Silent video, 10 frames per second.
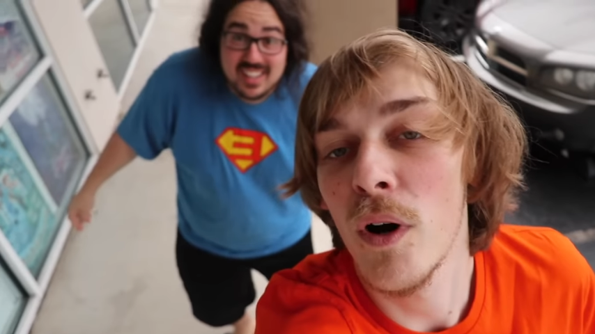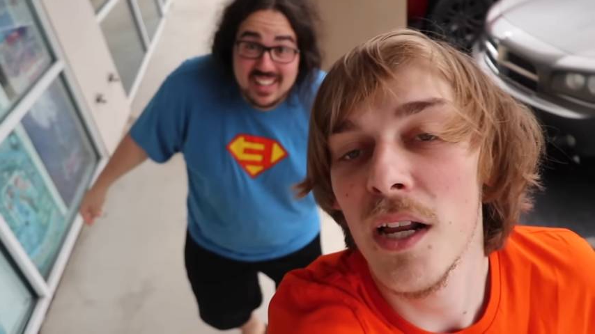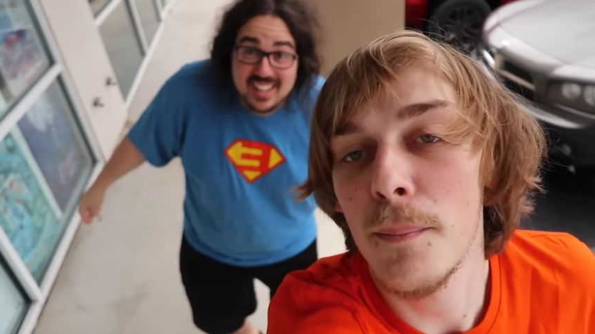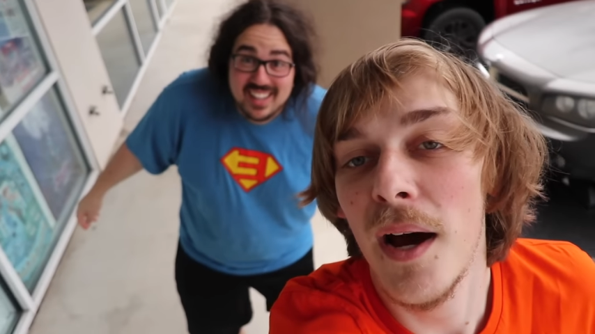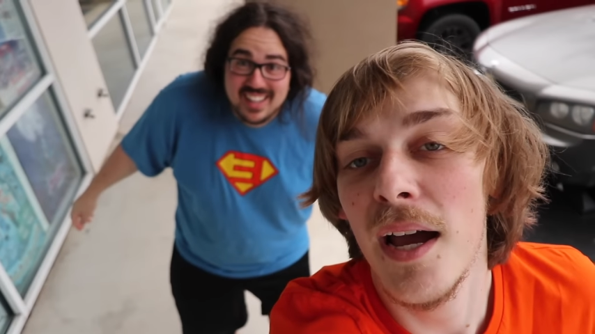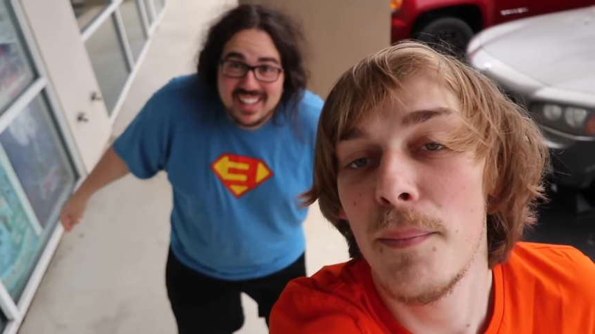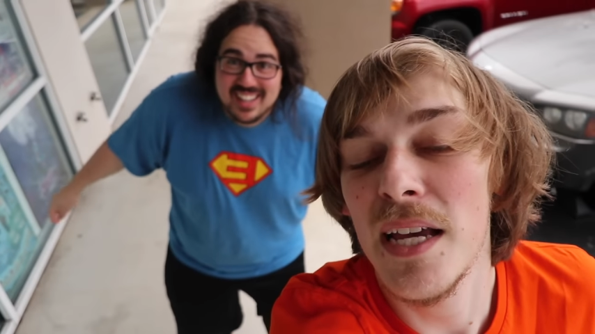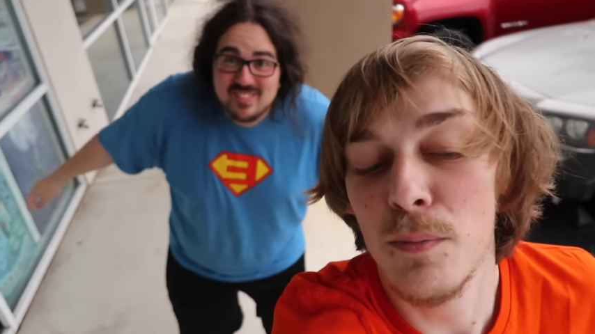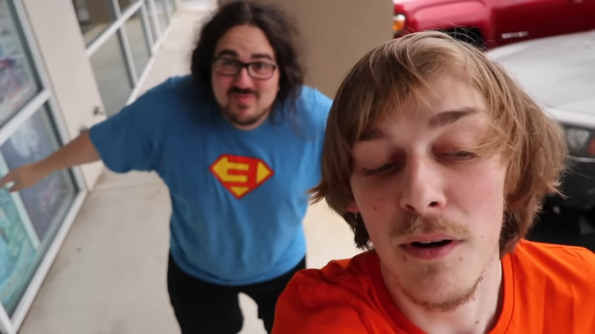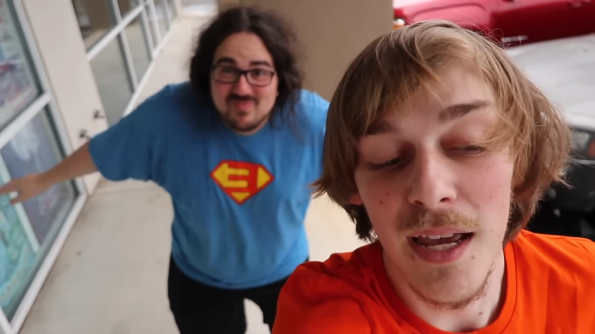Speaker 1: we're going to buy a
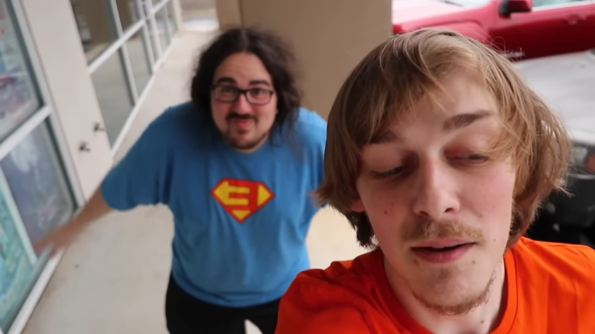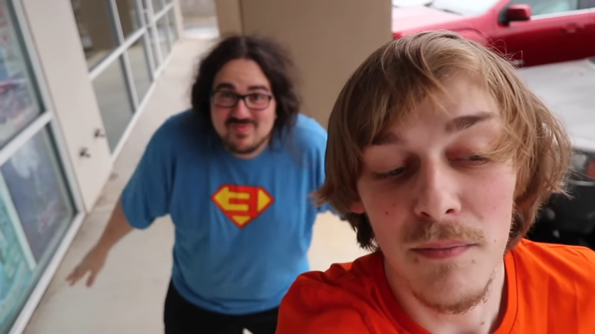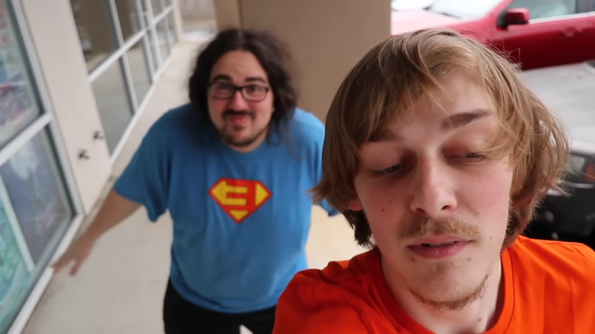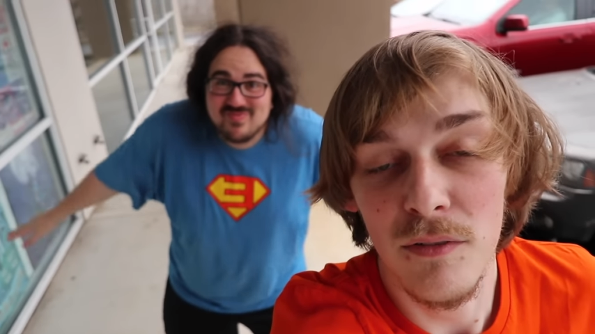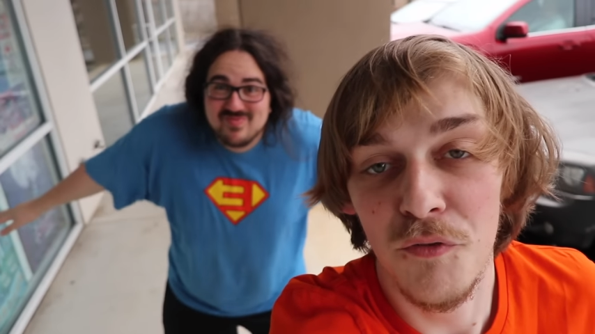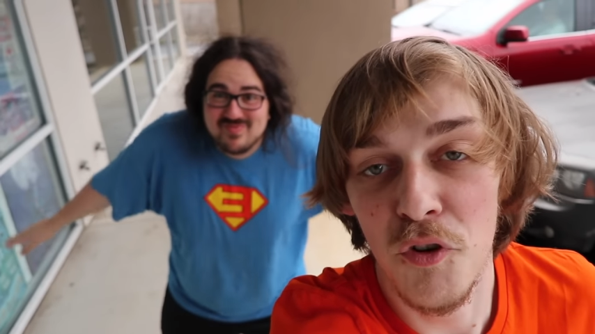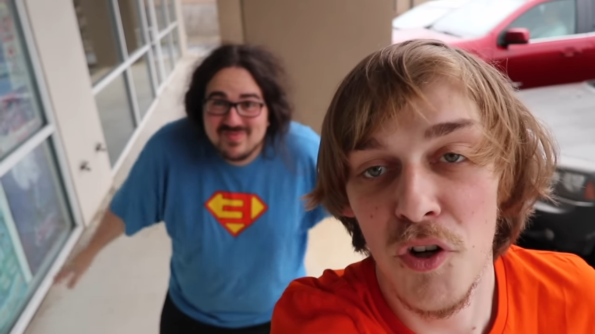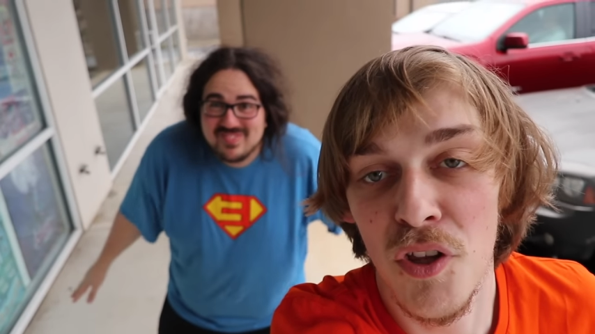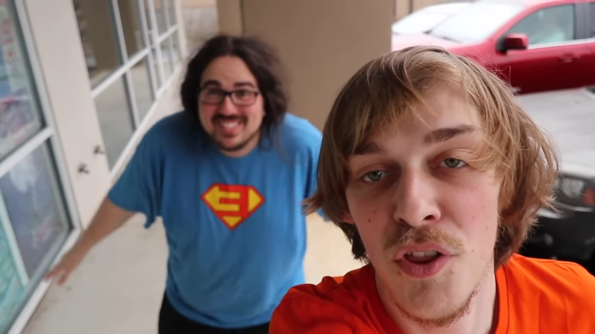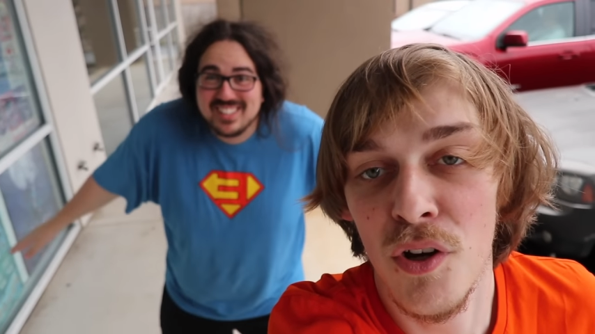baseball game
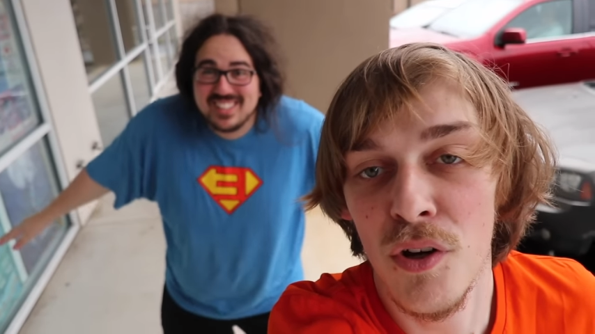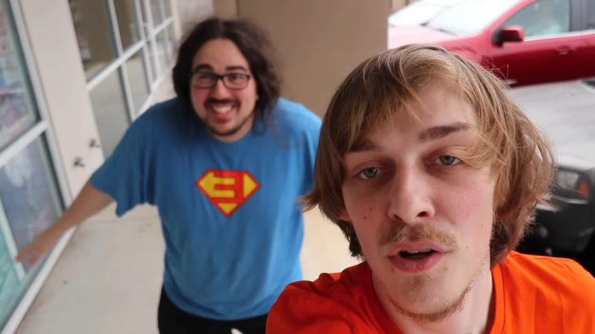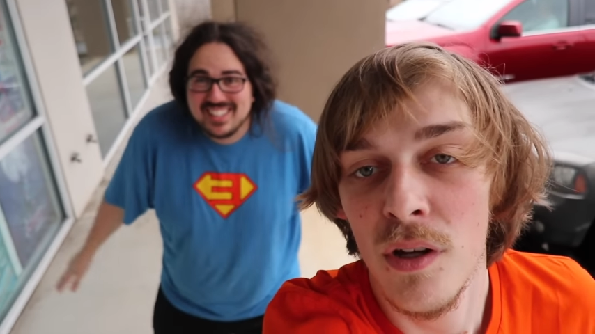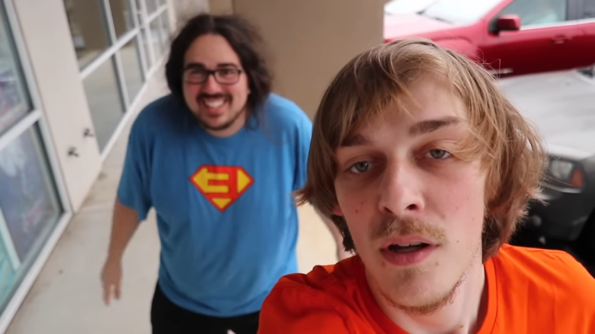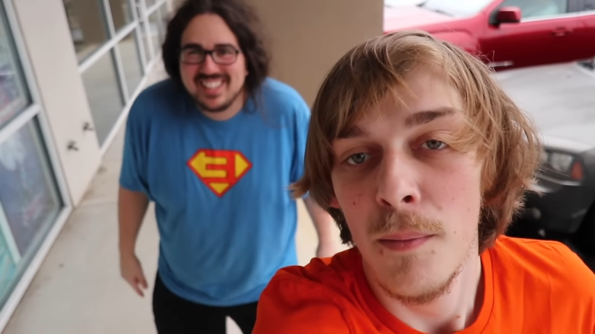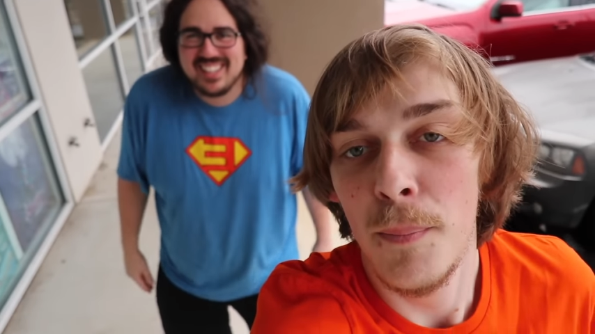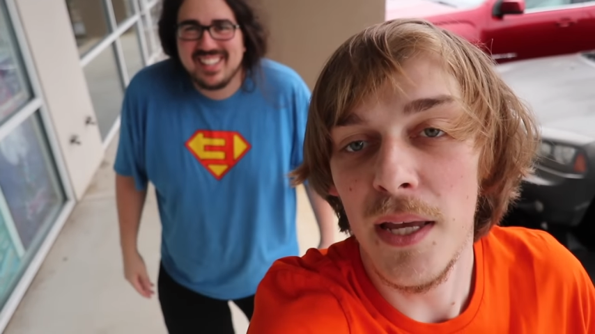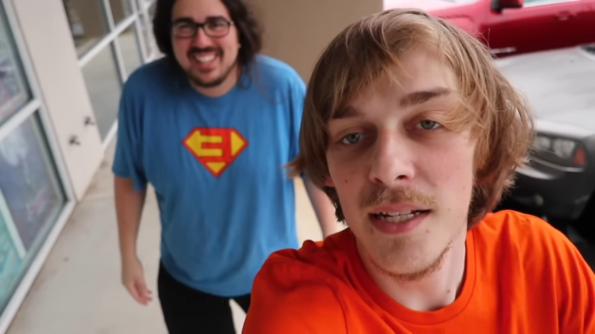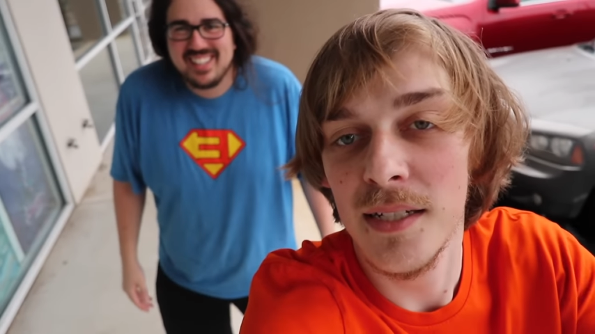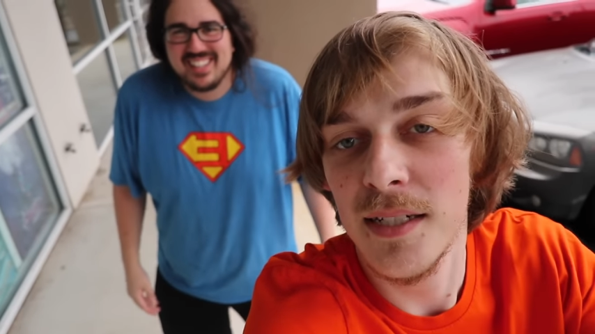for the
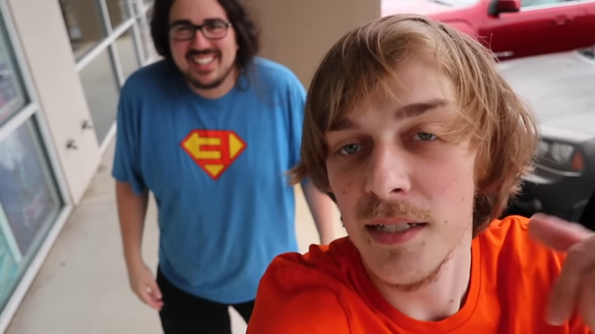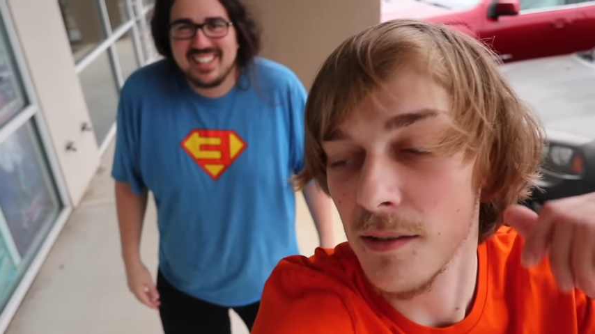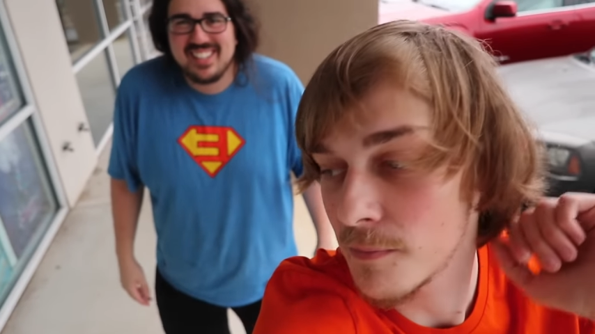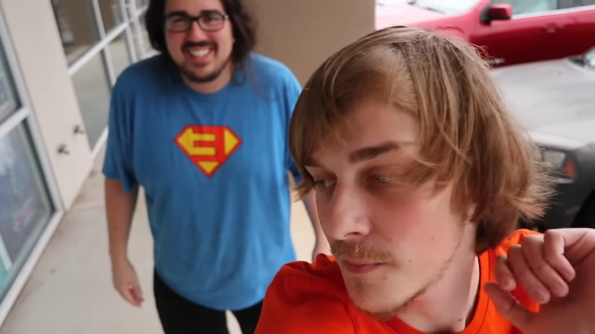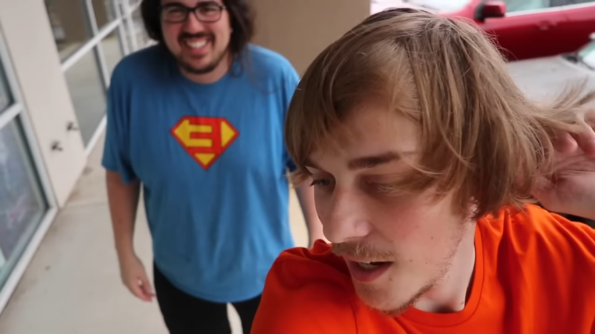penis system.